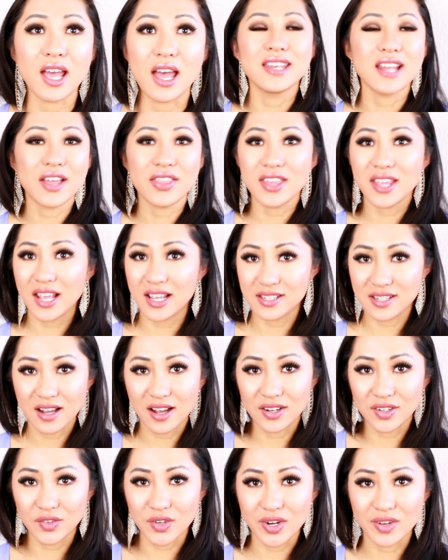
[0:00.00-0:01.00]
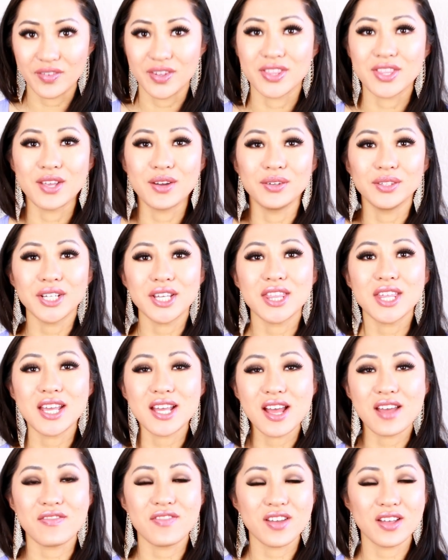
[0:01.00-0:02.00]
Nothing has gotten rid of it. The only thing
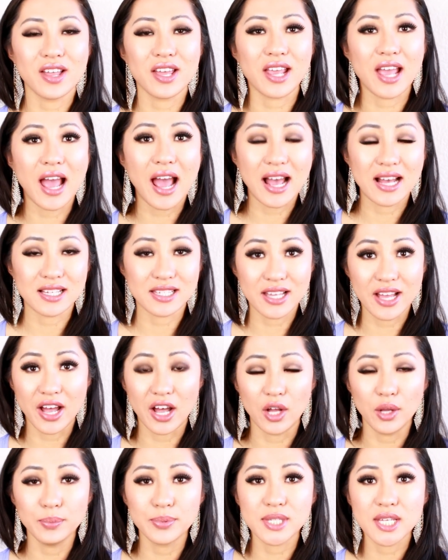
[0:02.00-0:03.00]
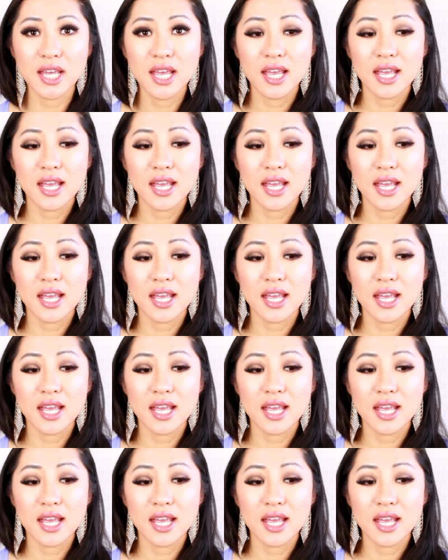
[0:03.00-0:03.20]
I feel like has helped